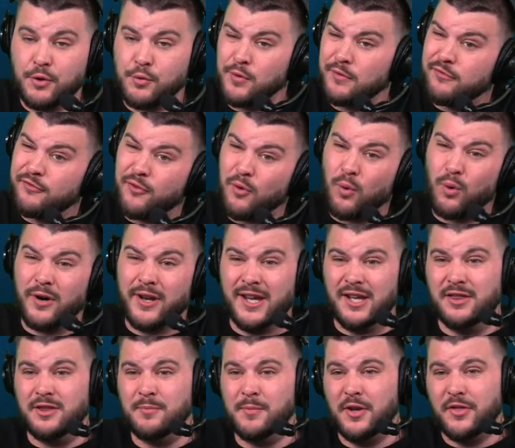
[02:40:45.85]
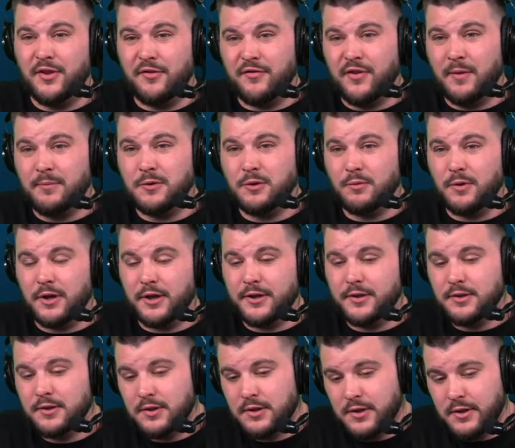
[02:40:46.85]
You went four and eight in the month of February.
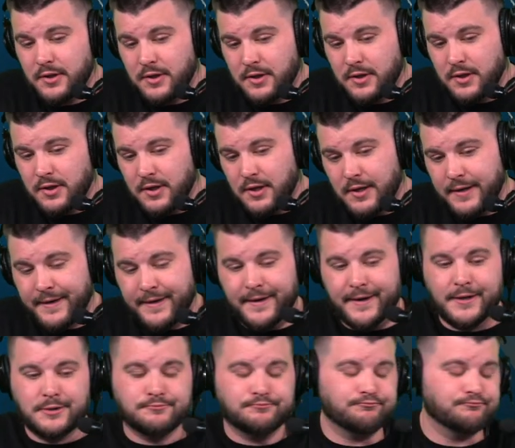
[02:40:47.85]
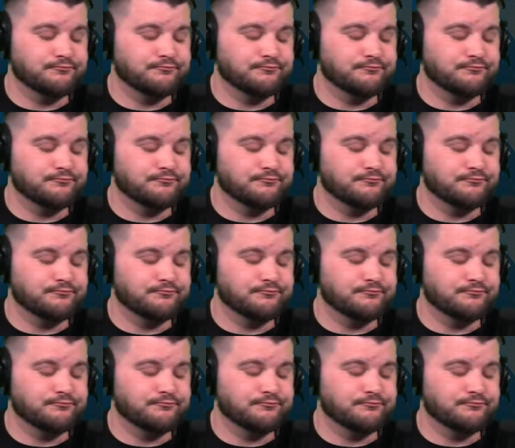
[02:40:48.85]
Um,